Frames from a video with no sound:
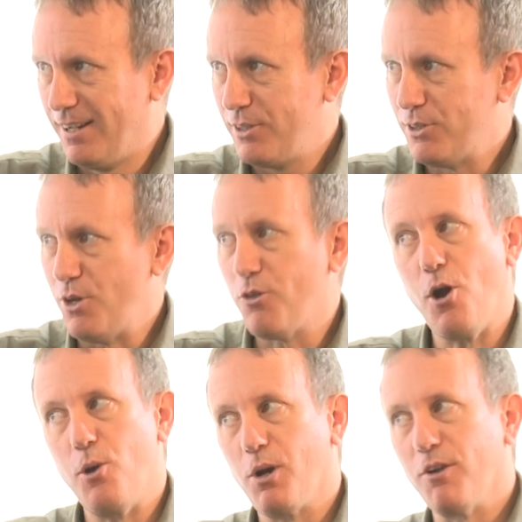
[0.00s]
Okay. So you
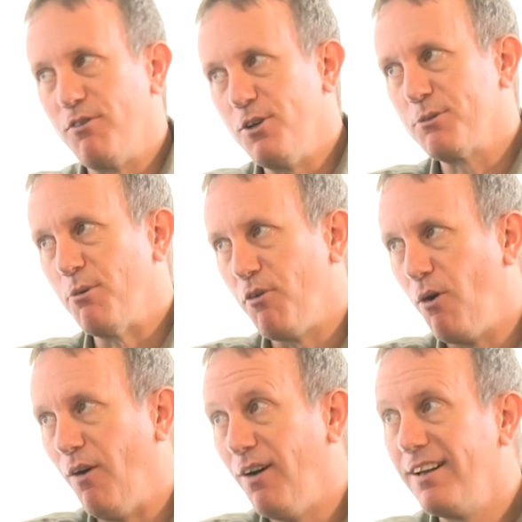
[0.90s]
thought you were confused
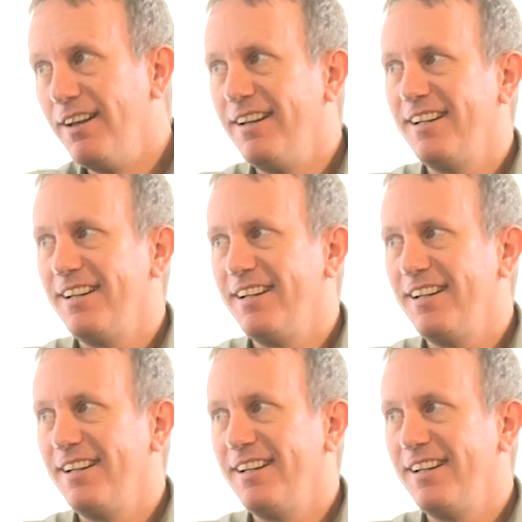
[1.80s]
before.